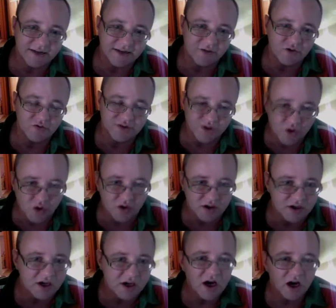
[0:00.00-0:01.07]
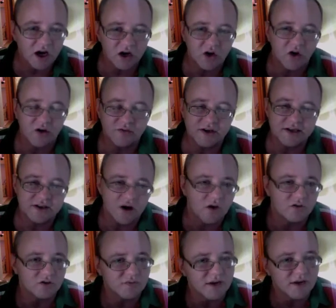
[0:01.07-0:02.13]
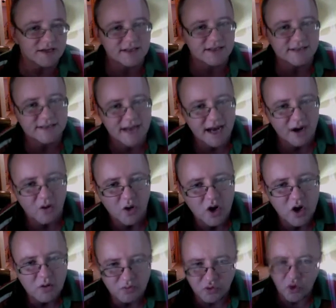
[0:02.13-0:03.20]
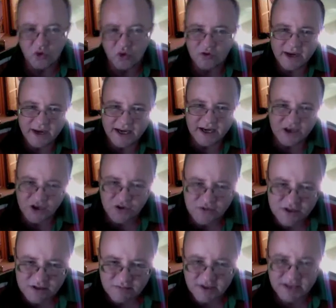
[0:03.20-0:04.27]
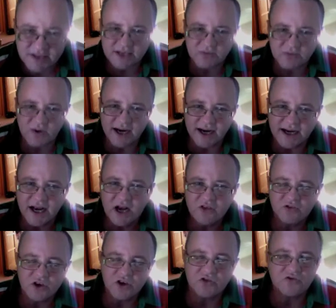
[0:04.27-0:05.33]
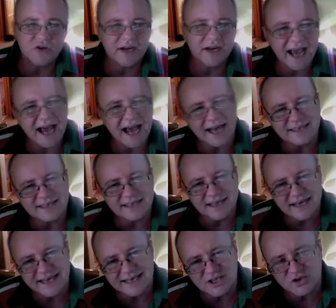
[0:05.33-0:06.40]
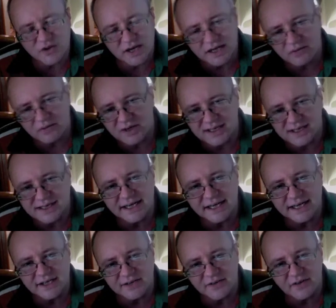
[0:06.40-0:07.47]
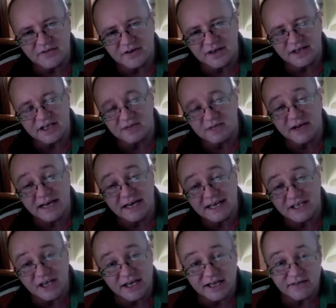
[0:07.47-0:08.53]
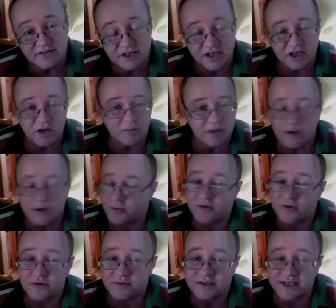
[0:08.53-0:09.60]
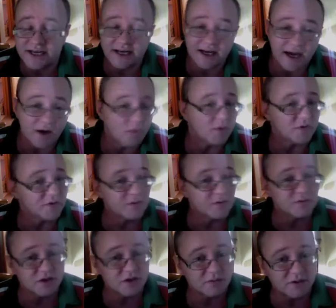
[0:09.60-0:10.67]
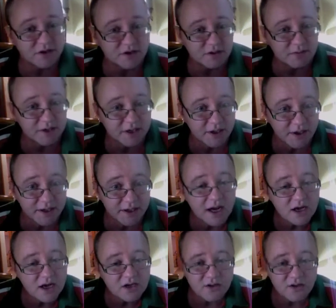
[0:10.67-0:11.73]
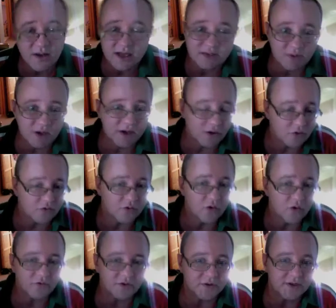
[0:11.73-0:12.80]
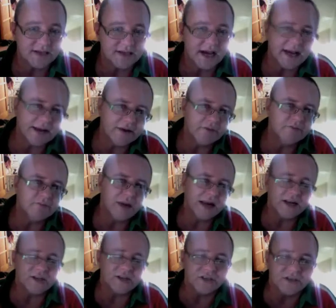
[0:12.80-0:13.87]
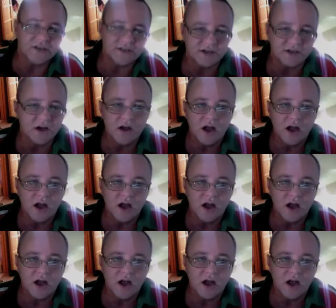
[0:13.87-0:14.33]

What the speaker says: if you took a lot of these older wrestlers now, brought them in and used them in this way, that you'd really add to the history and the prestige of everything that's been achieved in the company, whether it was TNA or whether it was WWE. So that's my little thought for the day. Managers,